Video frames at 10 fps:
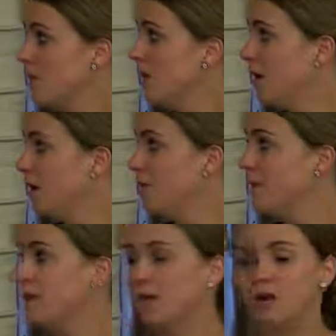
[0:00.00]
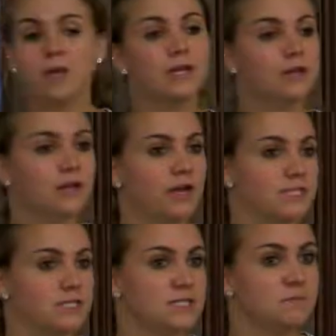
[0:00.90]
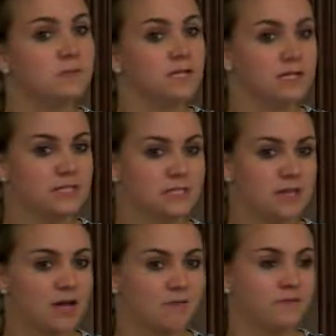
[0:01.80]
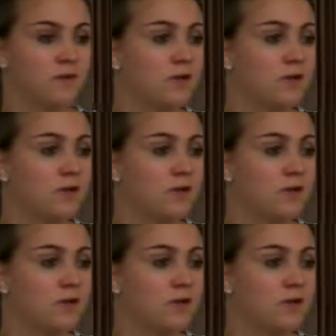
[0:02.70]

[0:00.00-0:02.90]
And then I did some ped stuff,